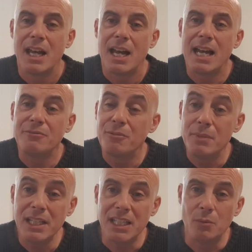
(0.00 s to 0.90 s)
And for
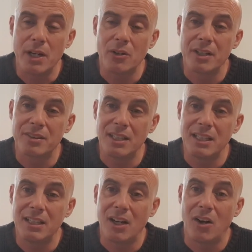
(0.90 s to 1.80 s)
me, when I
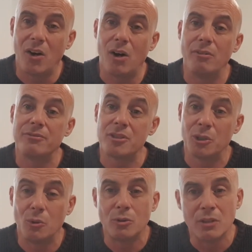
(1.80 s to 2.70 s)
think of
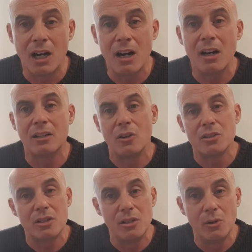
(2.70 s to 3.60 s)
Torah,
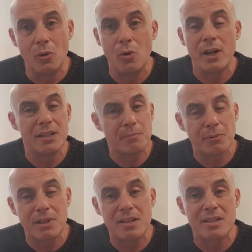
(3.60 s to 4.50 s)
God's law, his
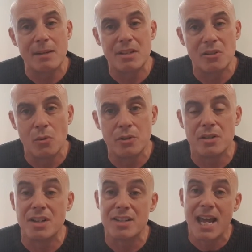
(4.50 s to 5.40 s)
precepts, his
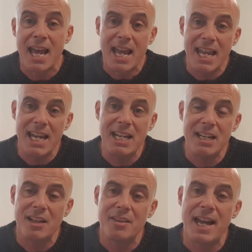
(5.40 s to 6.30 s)
ordinances,
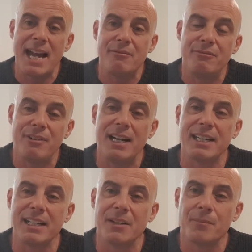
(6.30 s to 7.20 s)
in that
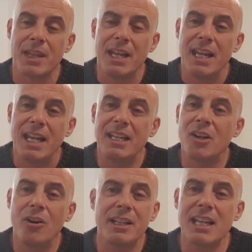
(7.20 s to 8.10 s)
vein, it
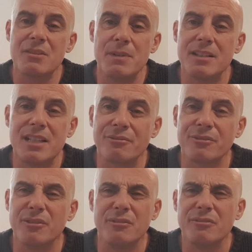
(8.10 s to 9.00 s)
kind of gives me a
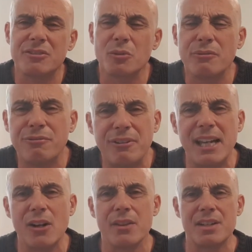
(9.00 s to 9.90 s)
different sort of
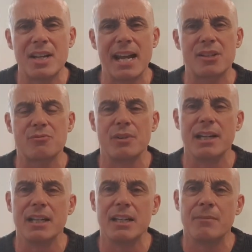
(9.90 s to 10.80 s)
feel on the text,
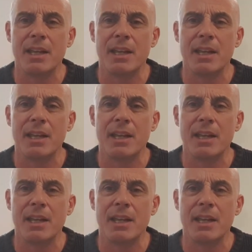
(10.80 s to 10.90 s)
really.